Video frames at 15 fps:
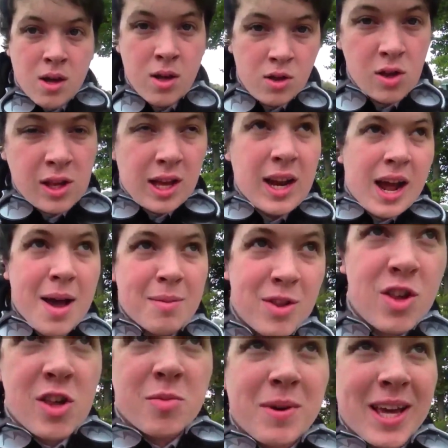Just had a ham and
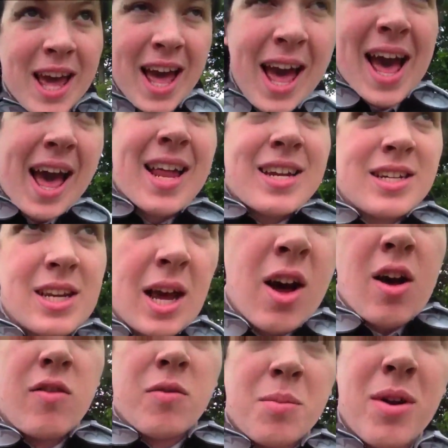cheese baguette and
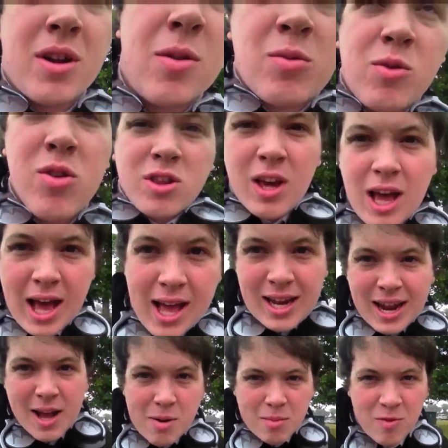half a bottle of water, and
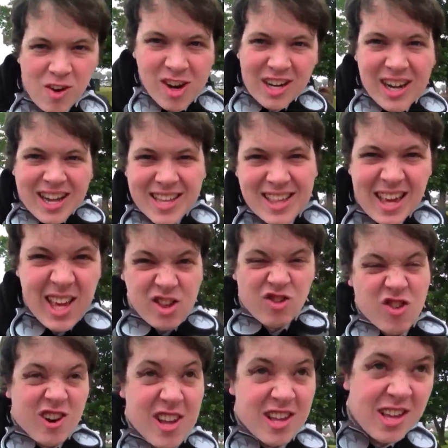now I'm running late to
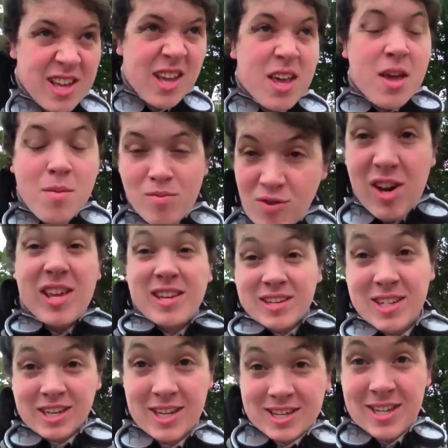history. Brilliant.